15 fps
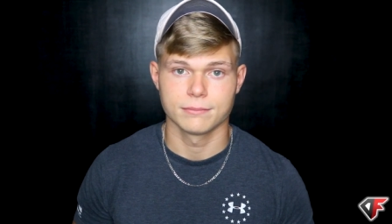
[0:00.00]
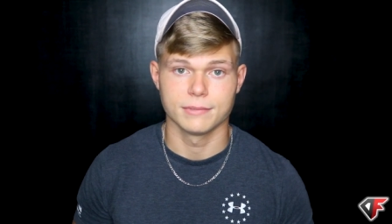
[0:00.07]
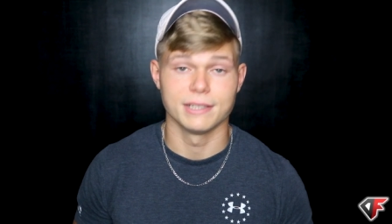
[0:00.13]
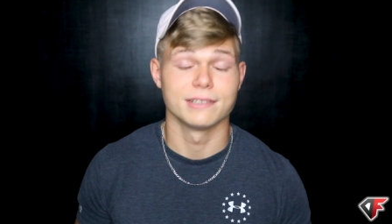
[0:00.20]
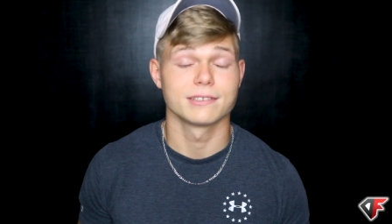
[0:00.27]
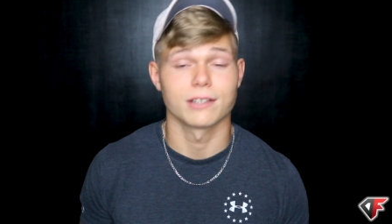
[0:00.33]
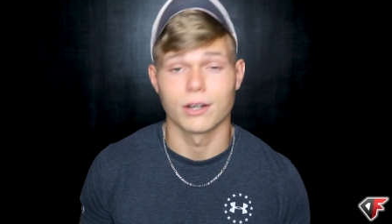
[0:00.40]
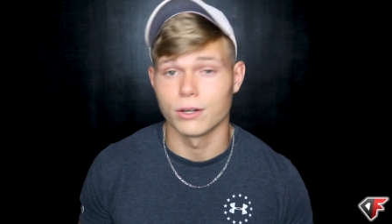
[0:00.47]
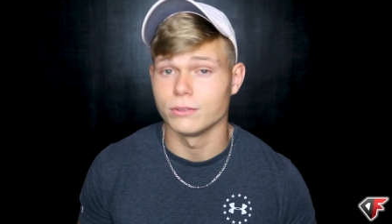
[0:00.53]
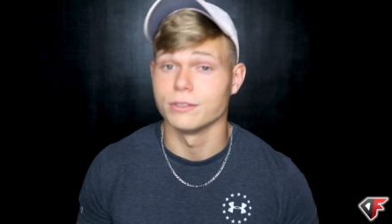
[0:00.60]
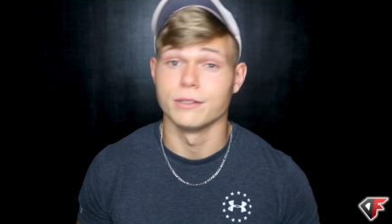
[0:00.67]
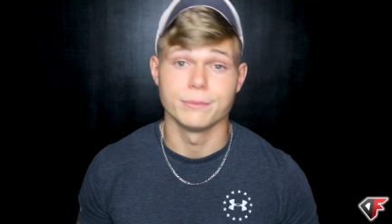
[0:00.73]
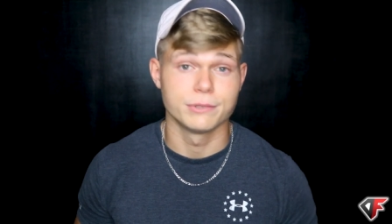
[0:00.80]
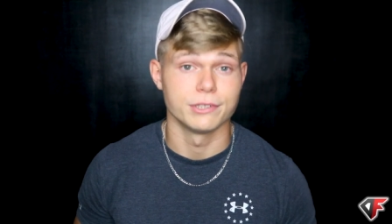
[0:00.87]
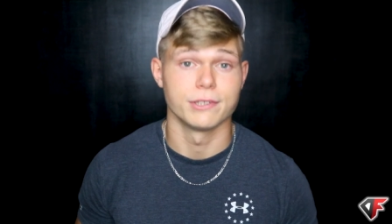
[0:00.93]
It's all
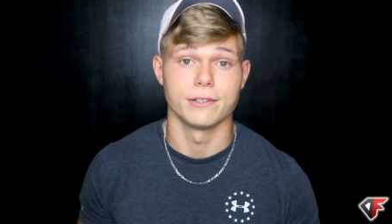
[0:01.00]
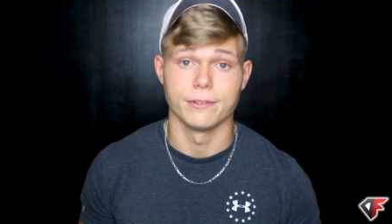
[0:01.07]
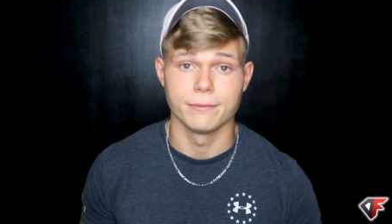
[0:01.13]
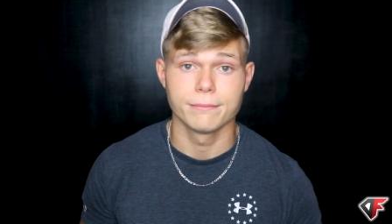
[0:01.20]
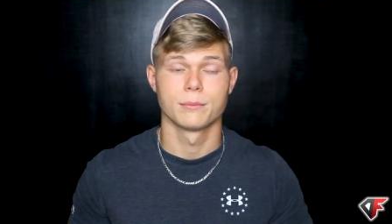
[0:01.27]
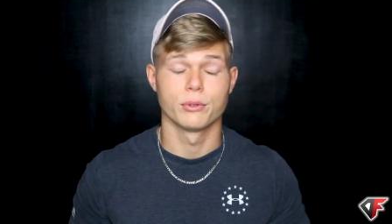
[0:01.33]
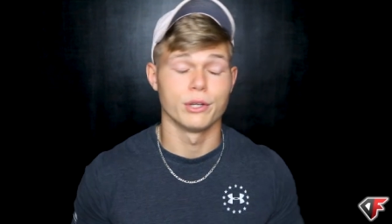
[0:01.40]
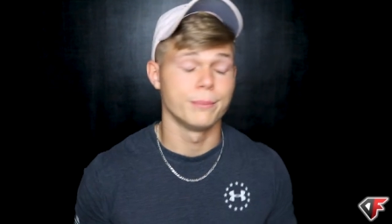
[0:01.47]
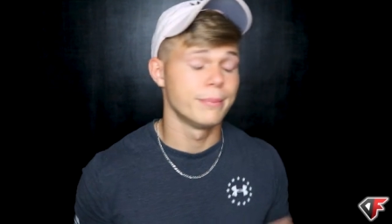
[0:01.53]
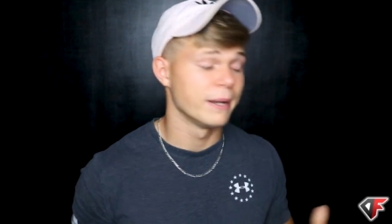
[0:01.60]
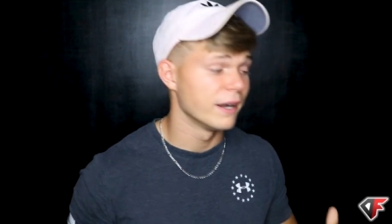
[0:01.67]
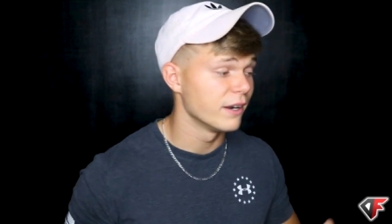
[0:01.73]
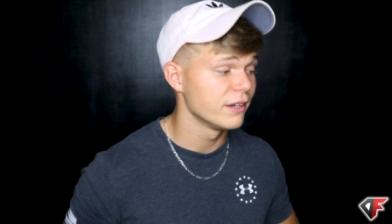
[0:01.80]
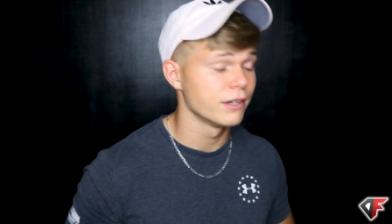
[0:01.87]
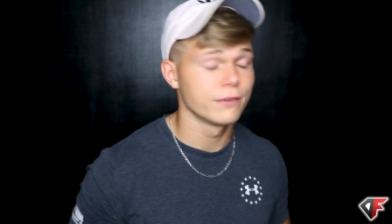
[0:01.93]
up to you.
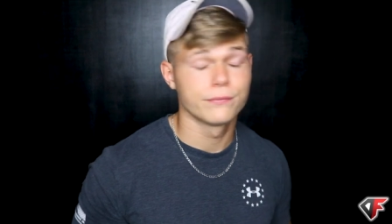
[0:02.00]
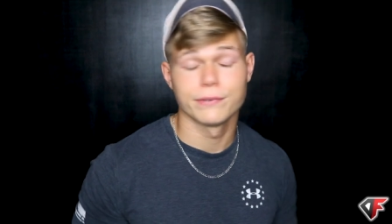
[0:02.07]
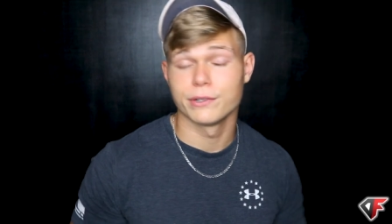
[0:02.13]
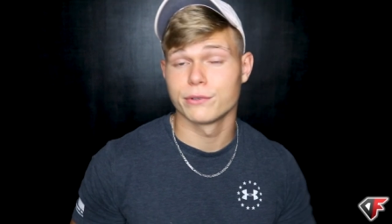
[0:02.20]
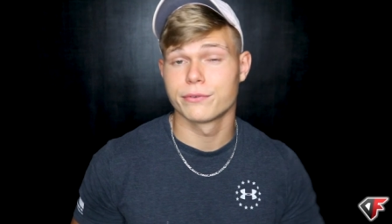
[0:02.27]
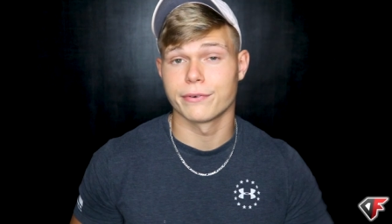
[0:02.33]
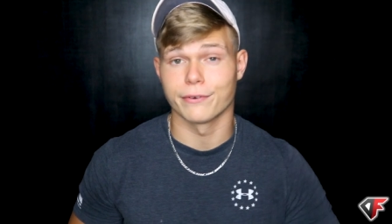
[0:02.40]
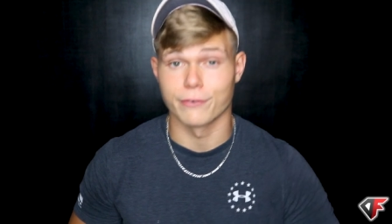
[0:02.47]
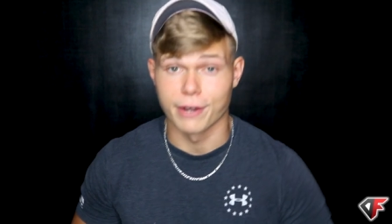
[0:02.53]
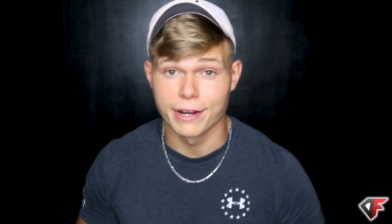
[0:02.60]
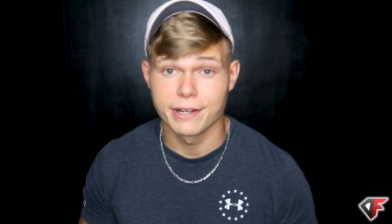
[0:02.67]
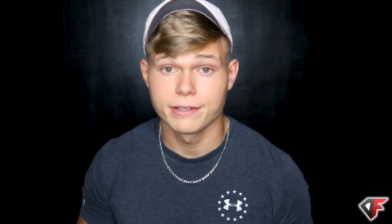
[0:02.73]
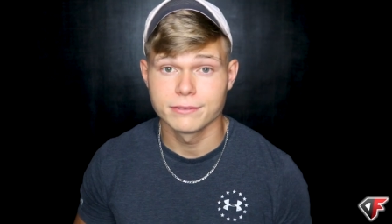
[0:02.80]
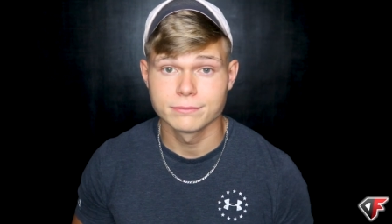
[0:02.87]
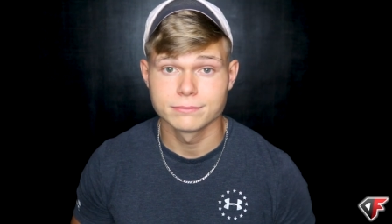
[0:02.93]
Prepare your field for
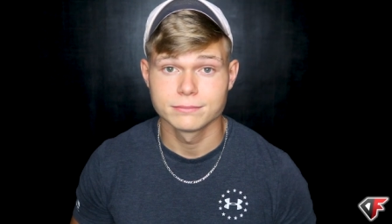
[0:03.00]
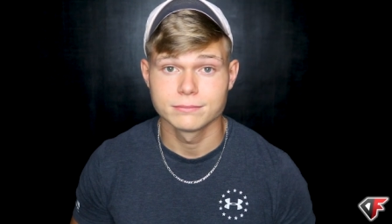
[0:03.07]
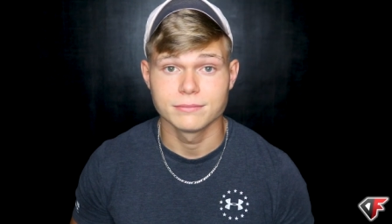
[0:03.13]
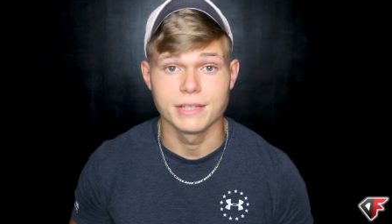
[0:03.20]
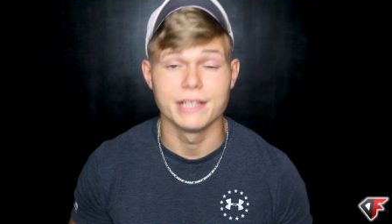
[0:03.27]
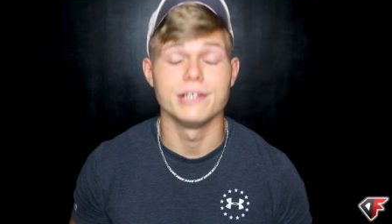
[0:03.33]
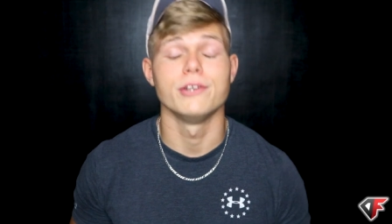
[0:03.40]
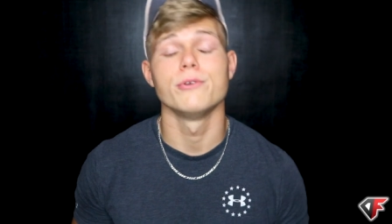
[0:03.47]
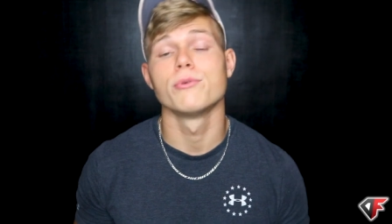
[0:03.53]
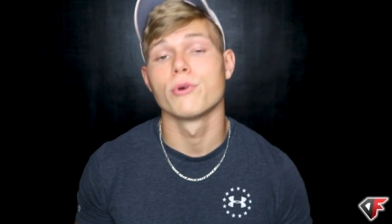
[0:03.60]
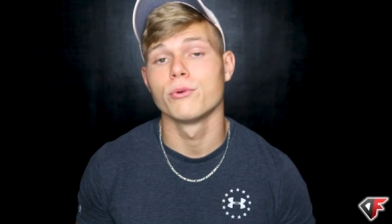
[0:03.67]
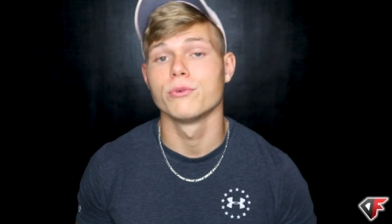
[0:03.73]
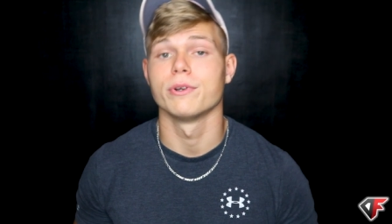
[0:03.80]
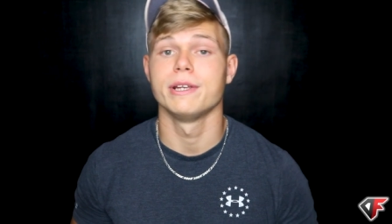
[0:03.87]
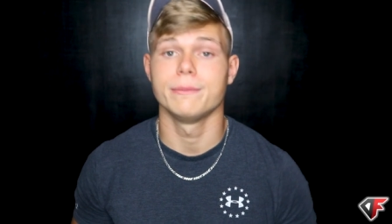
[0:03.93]
rain and you will
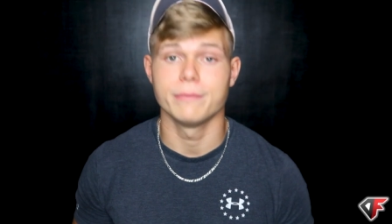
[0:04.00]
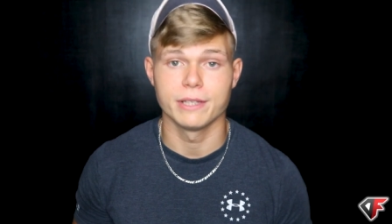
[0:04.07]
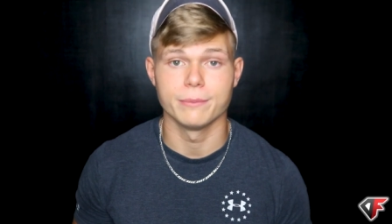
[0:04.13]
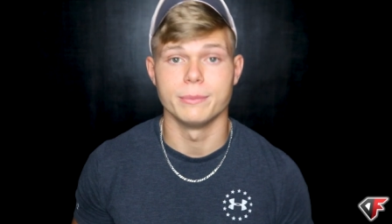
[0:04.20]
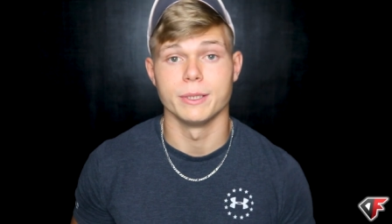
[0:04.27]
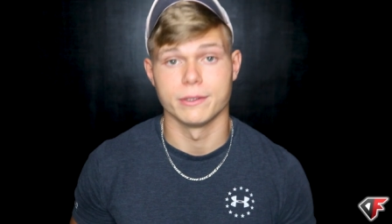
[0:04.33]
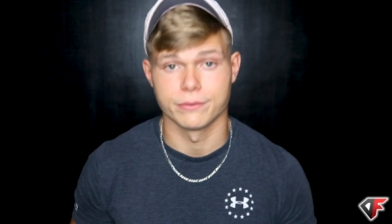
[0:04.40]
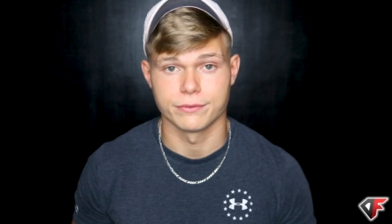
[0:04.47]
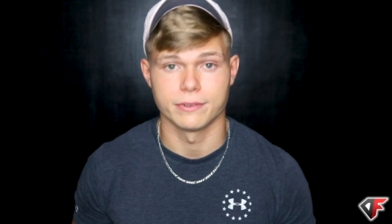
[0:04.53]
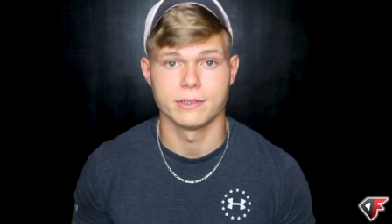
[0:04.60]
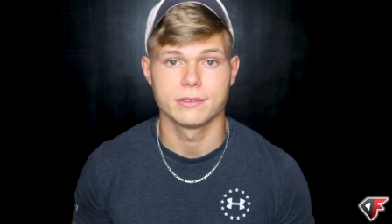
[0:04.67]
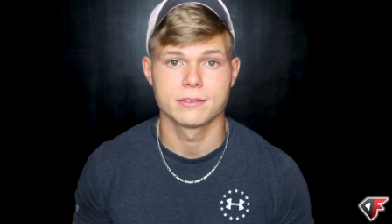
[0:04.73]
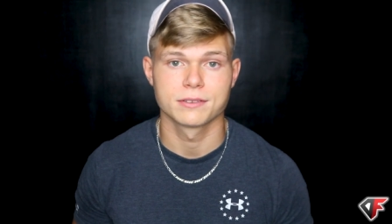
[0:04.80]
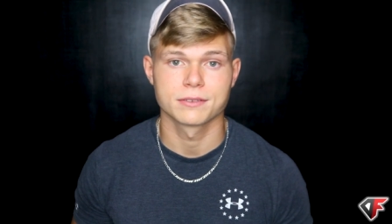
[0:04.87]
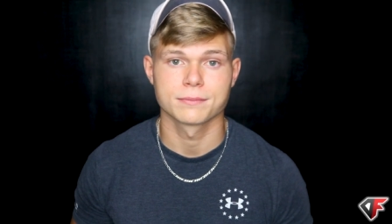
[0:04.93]
reap the
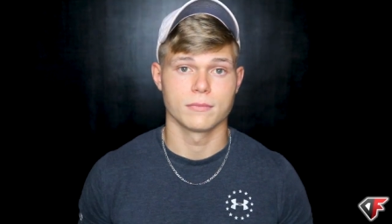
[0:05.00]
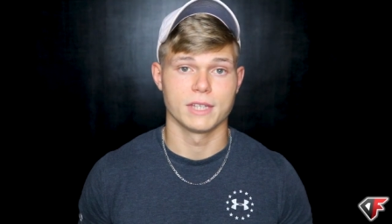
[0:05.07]
benefits.